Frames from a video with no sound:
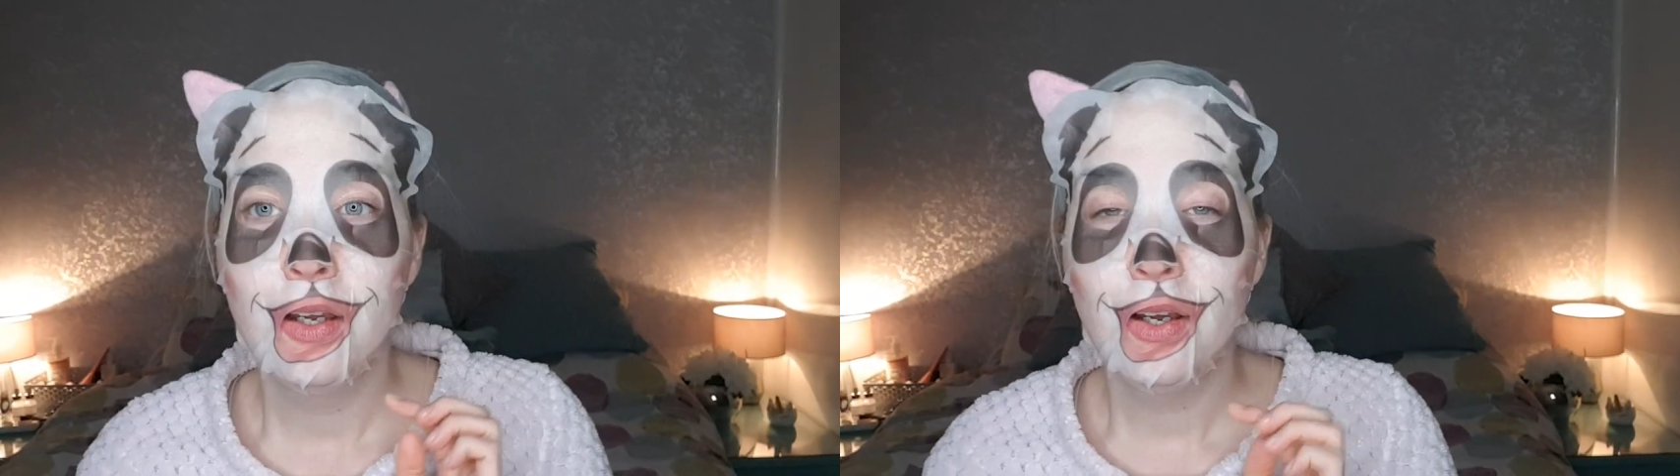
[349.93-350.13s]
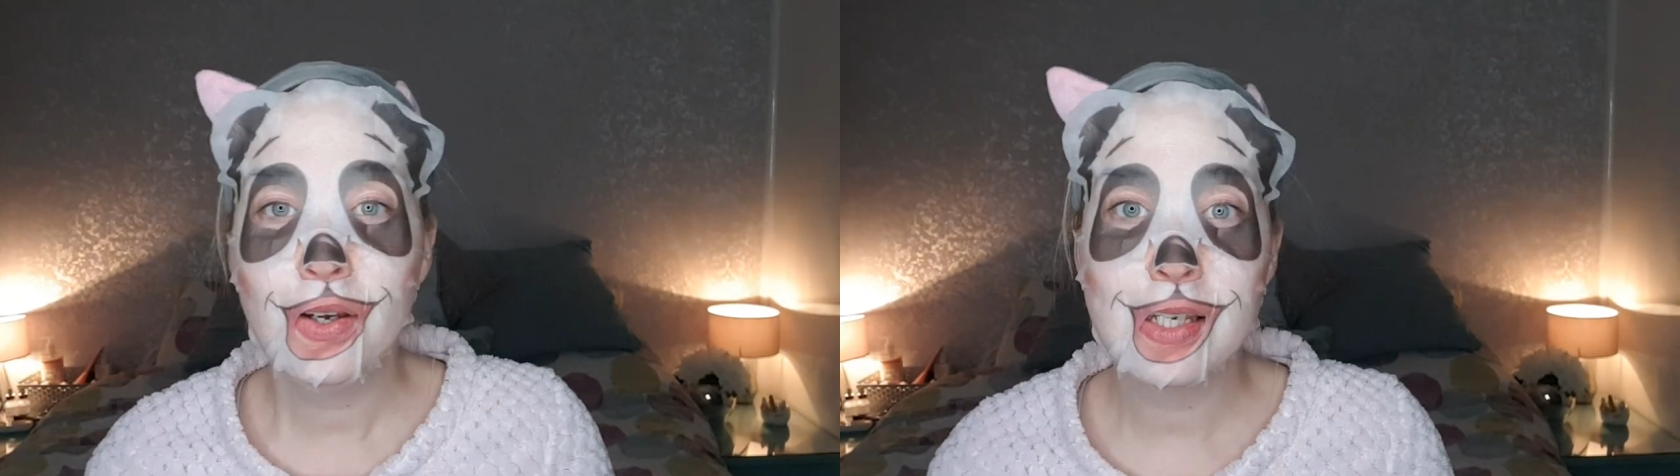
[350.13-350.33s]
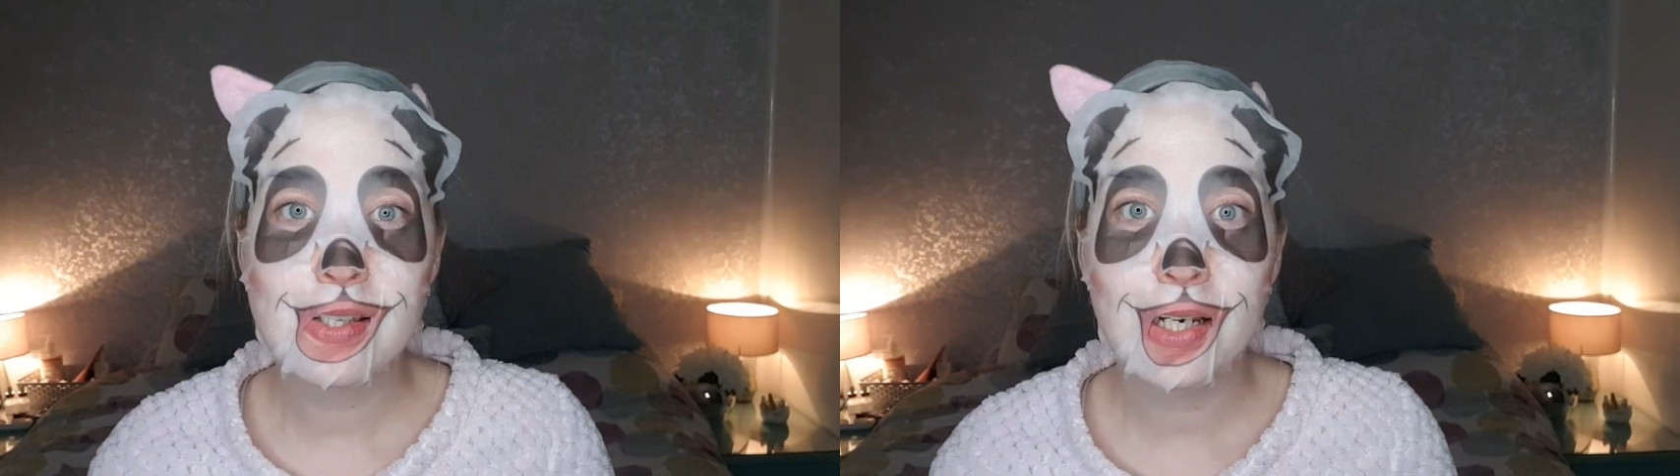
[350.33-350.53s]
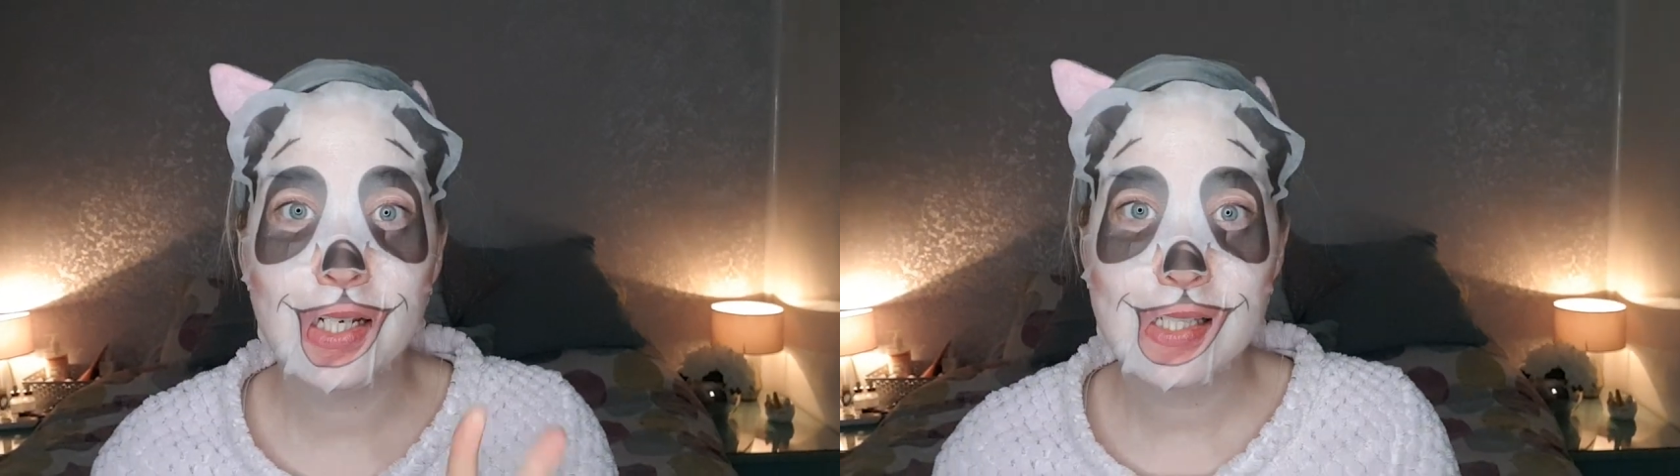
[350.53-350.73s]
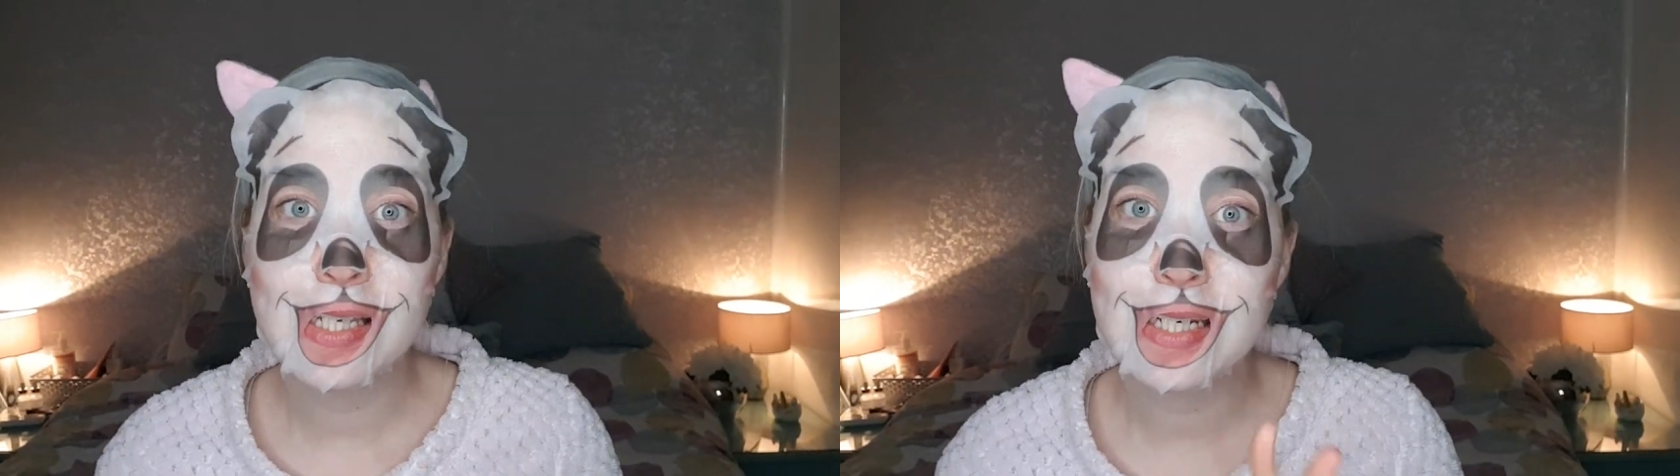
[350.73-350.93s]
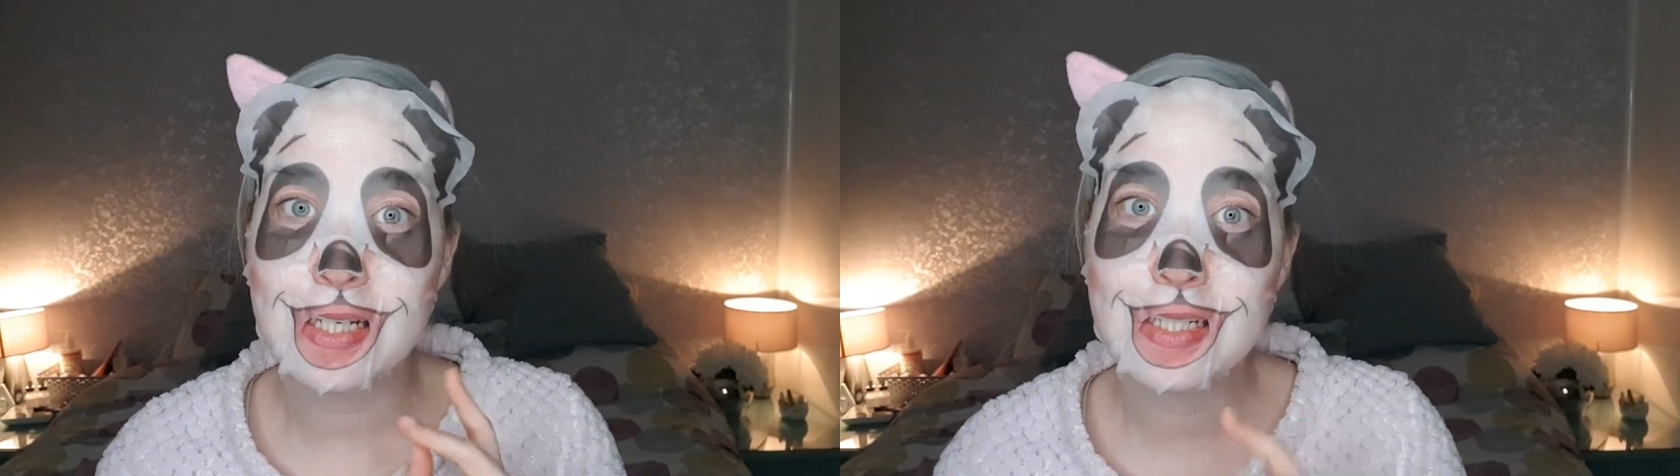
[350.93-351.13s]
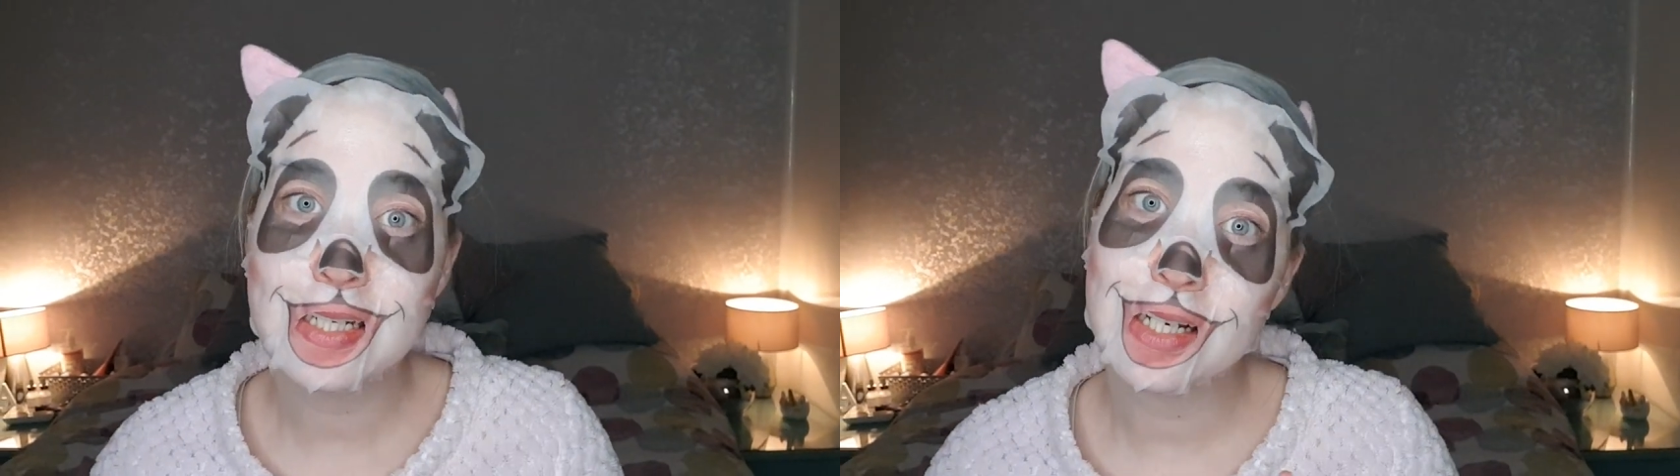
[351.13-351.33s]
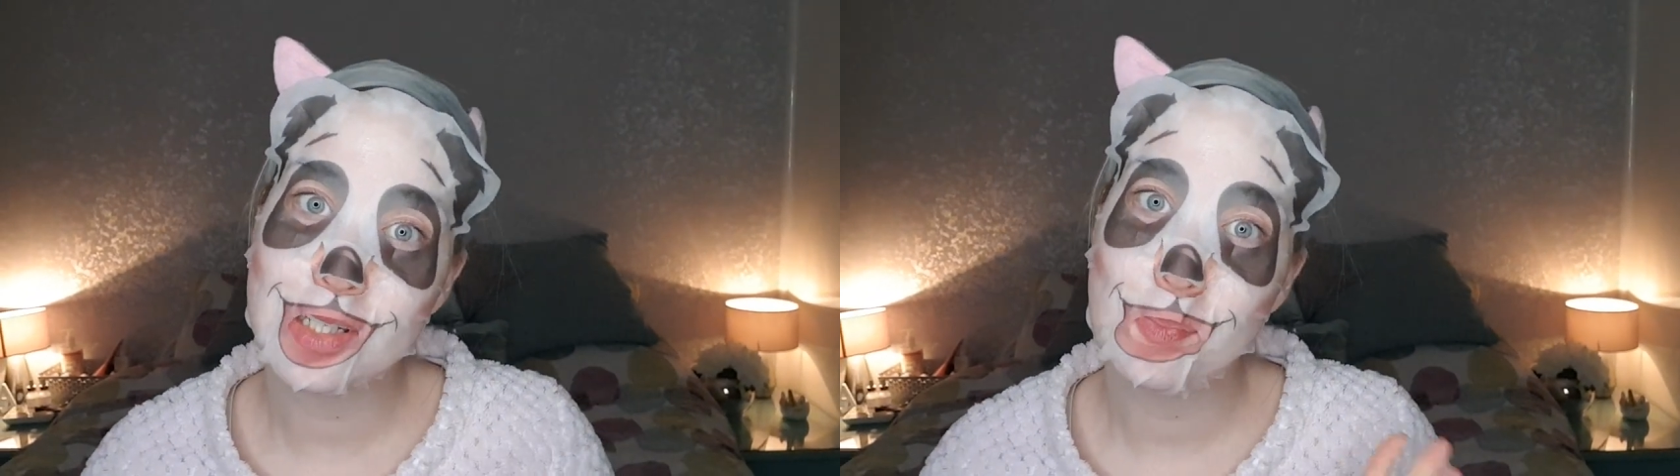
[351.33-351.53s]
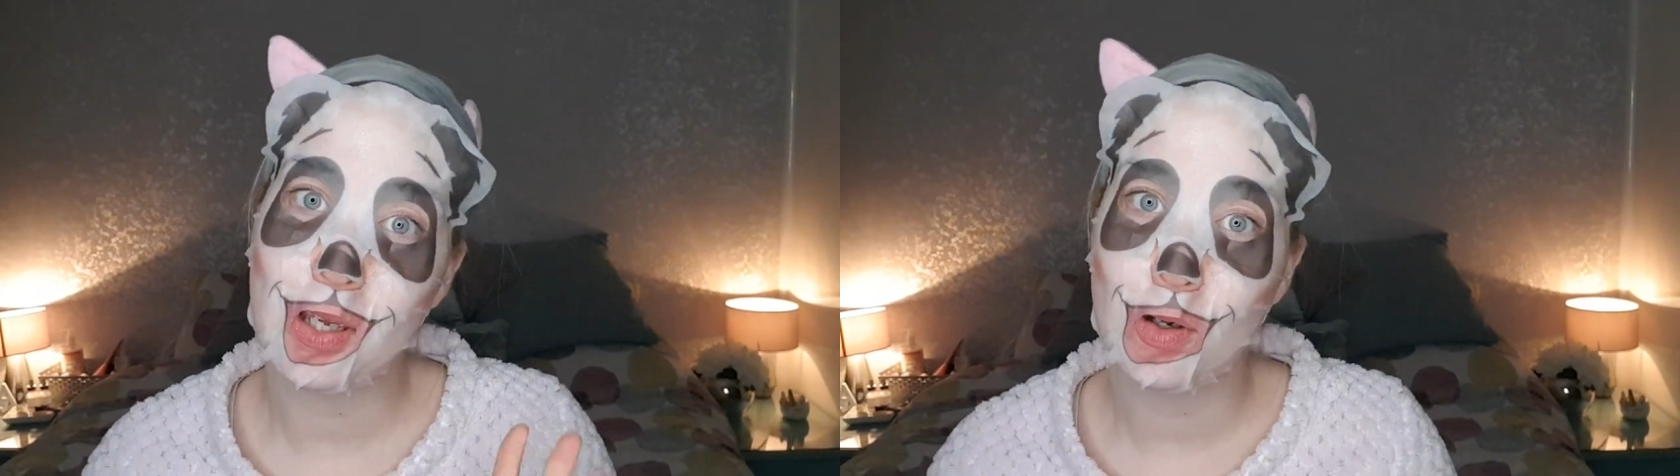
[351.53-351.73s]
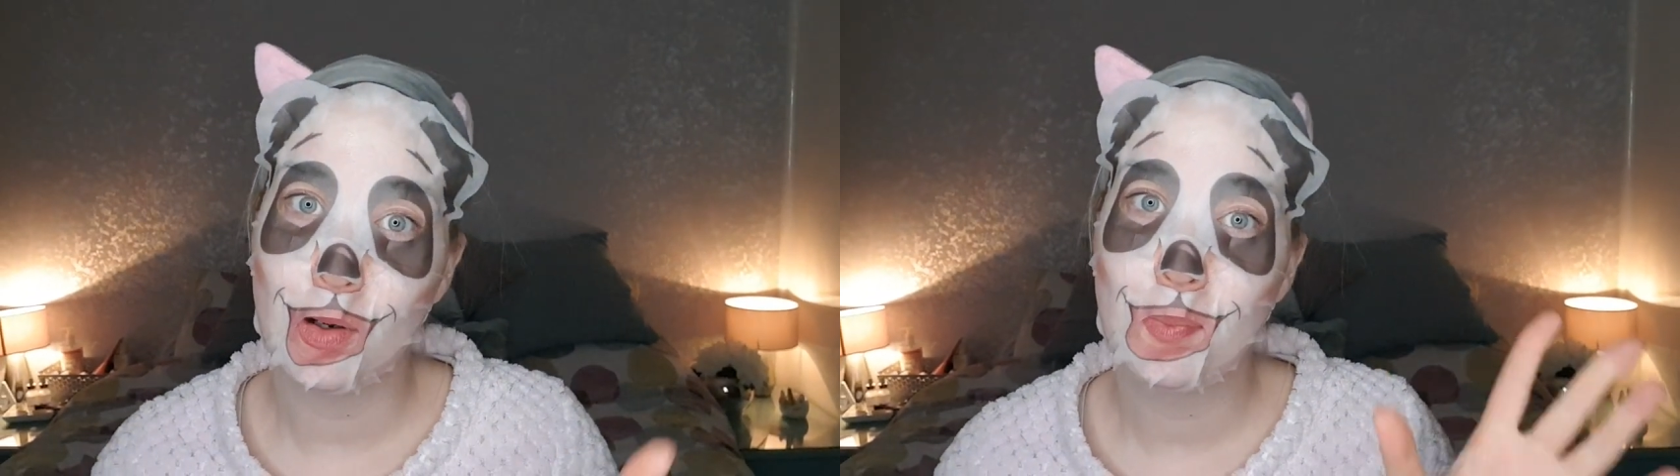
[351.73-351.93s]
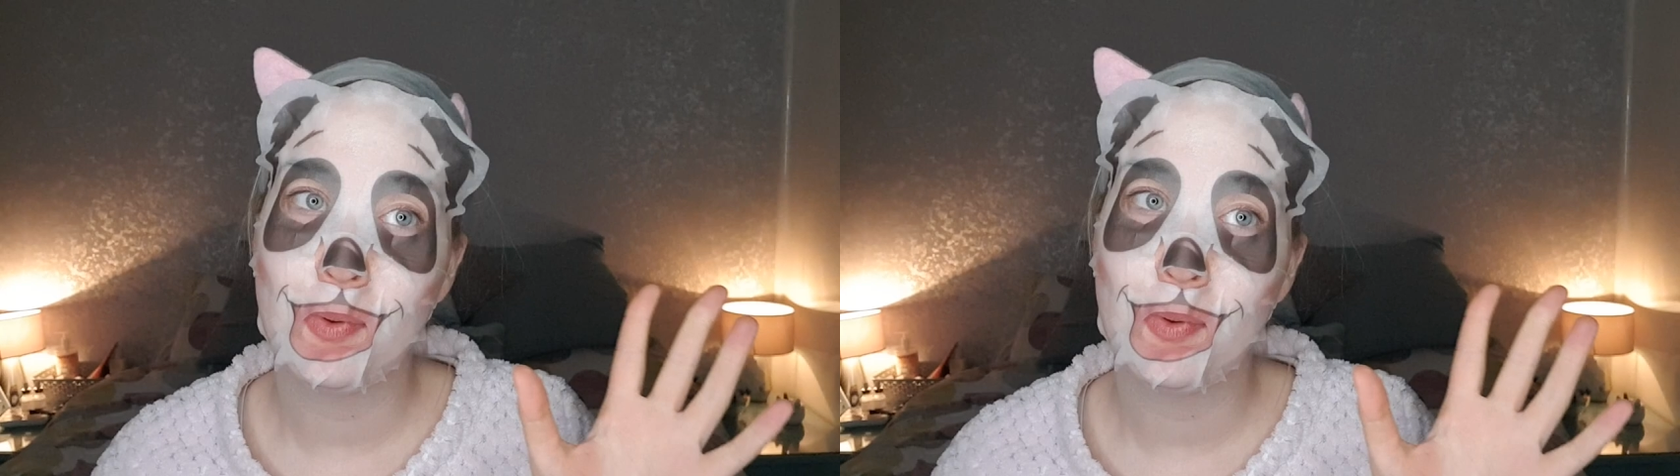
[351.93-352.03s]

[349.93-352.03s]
Okay, so like I said, I didn't actually pick up